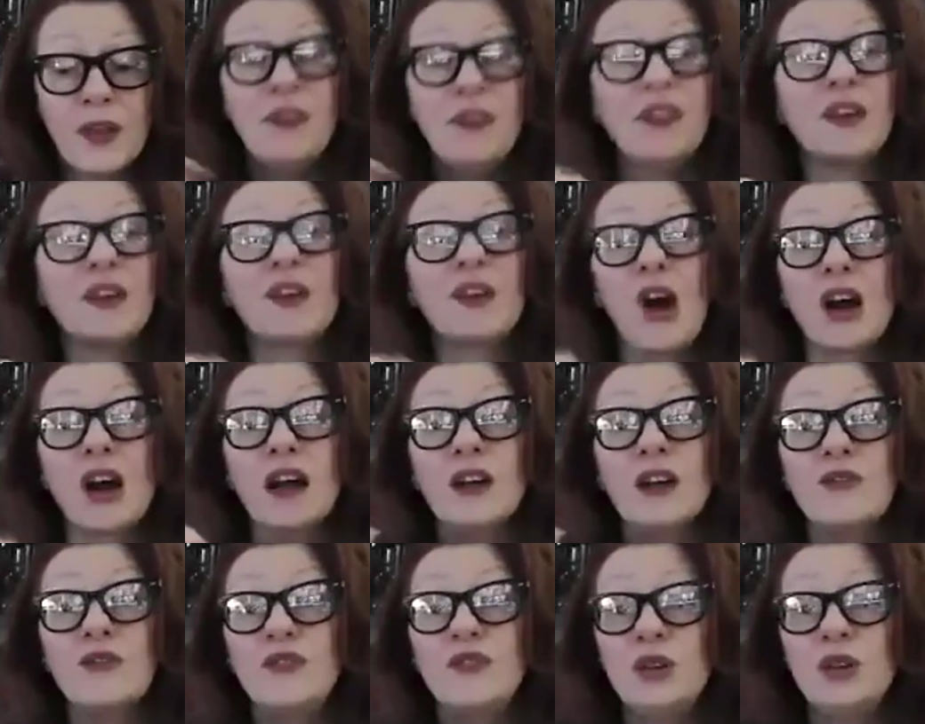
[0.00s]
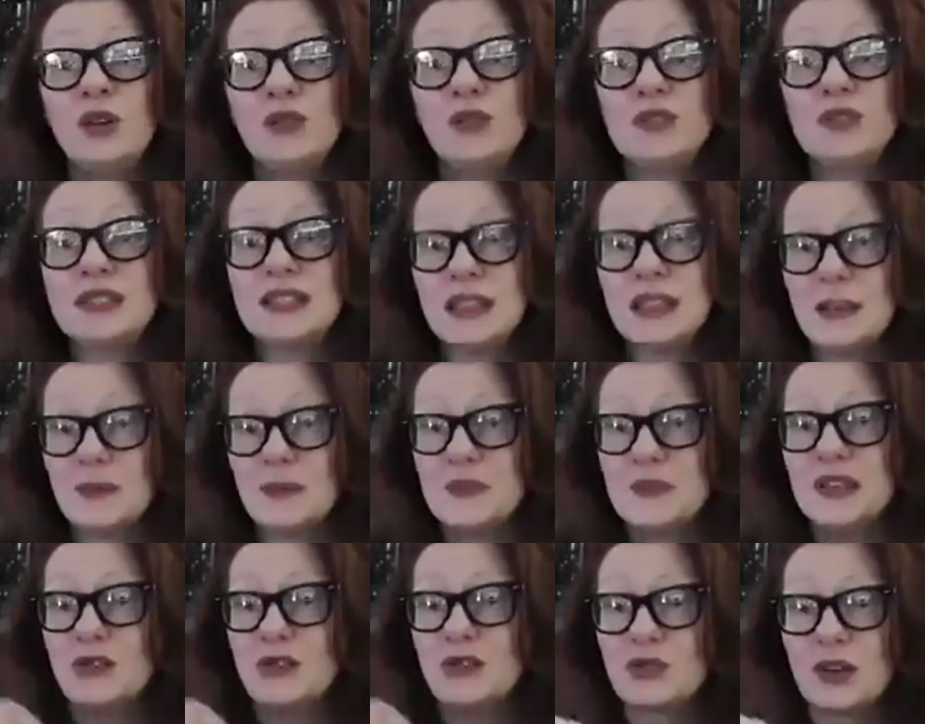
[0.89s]
But there are a few
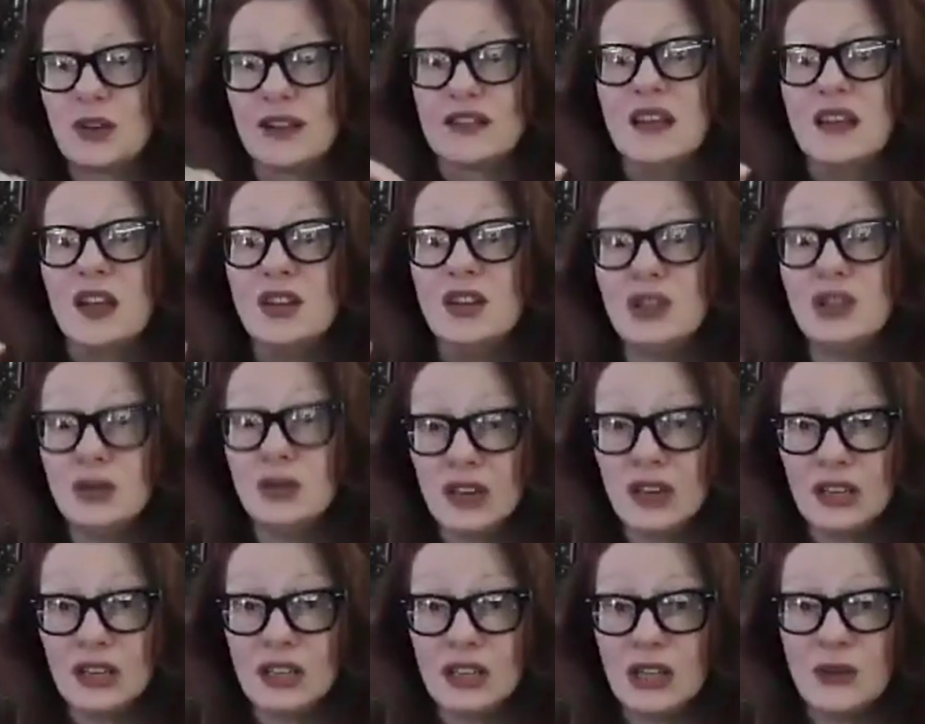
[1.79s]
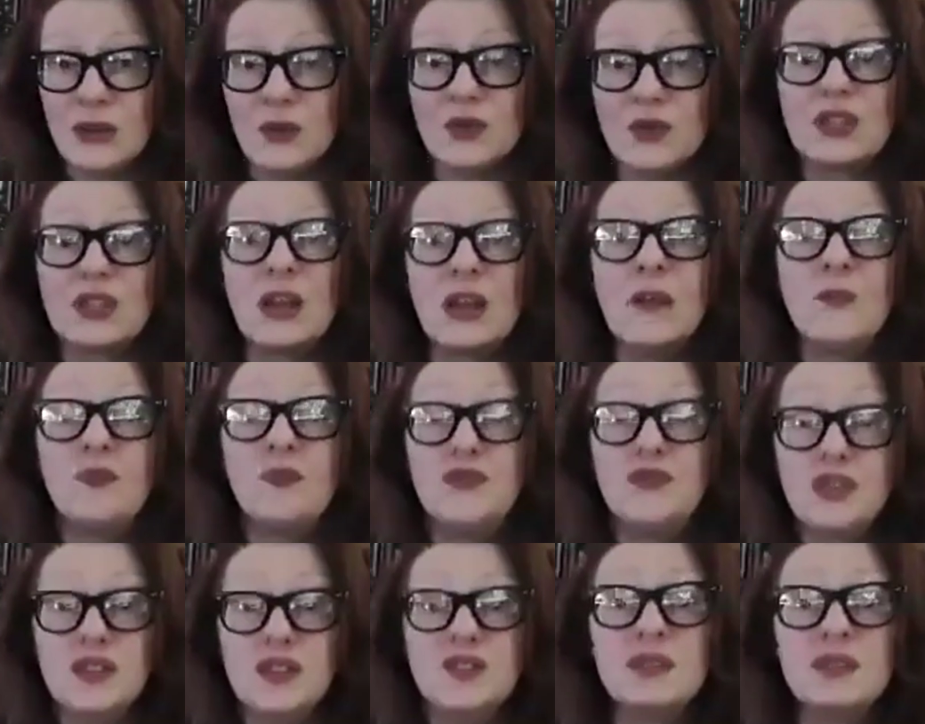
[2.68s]
tips and tricks that you can use
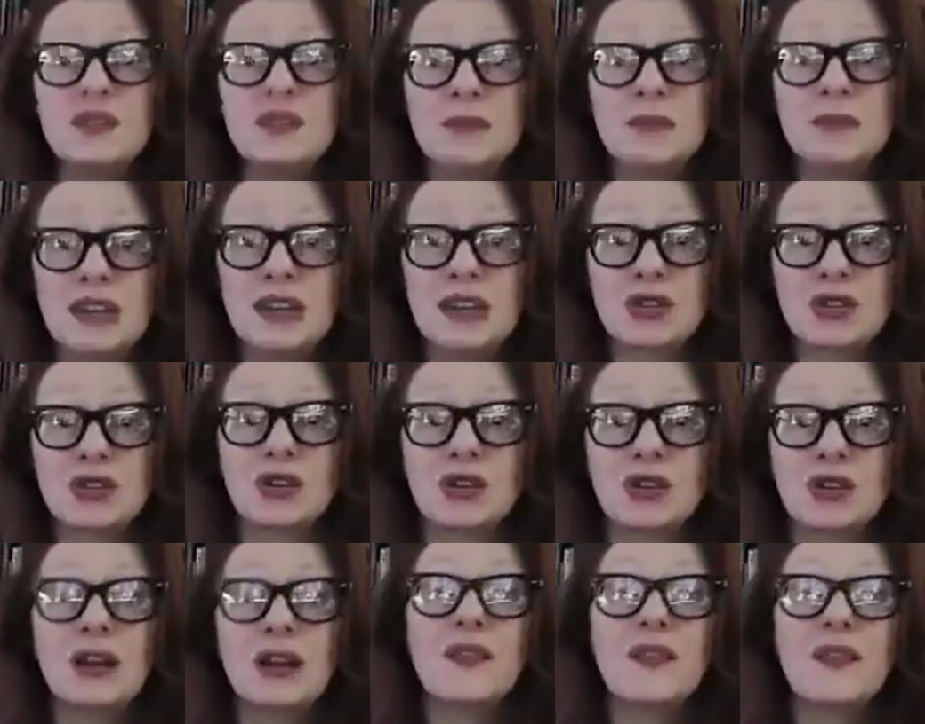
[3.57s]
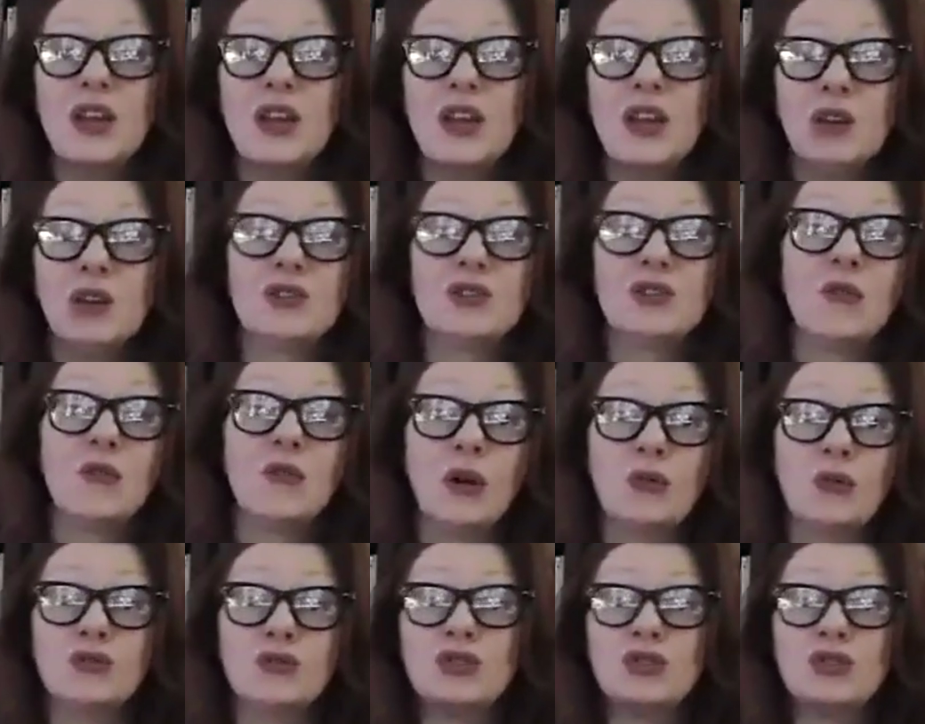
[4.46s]
just to make sure that you don't
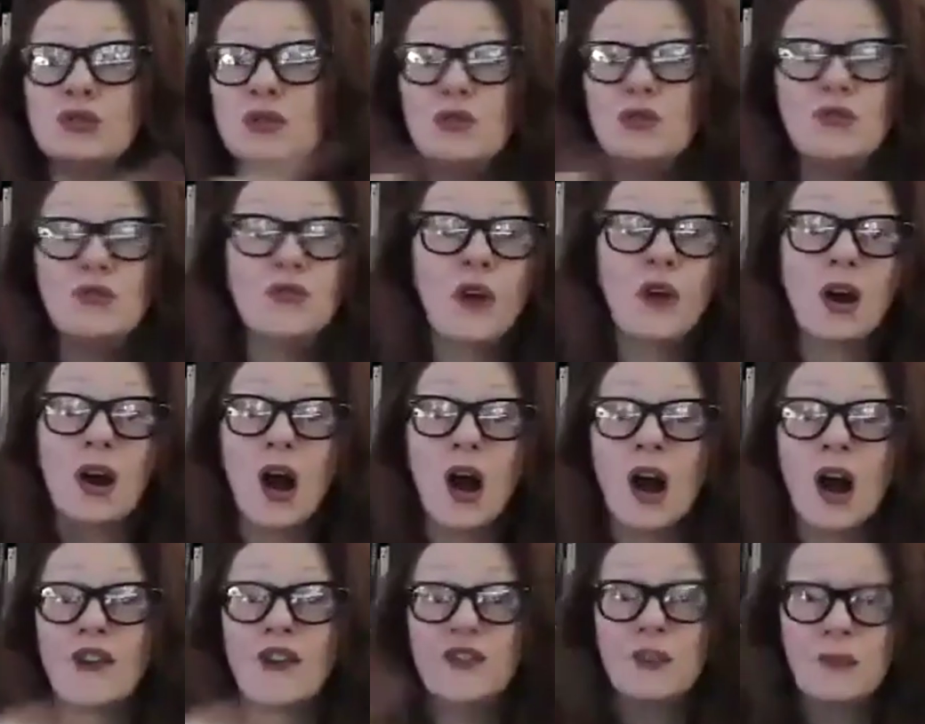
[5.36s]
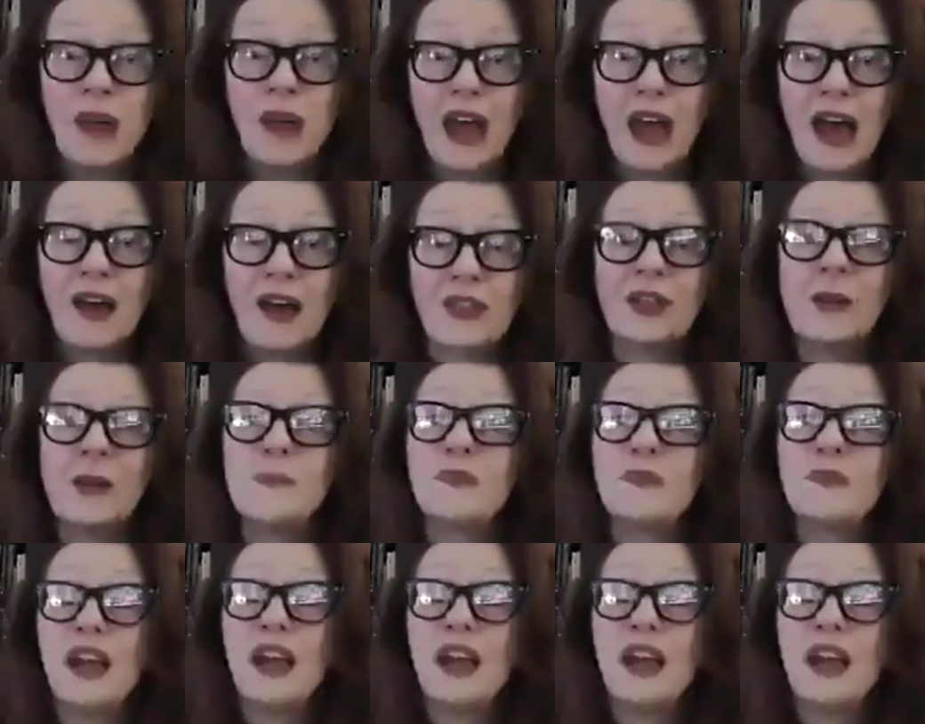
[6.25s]
go too far off the path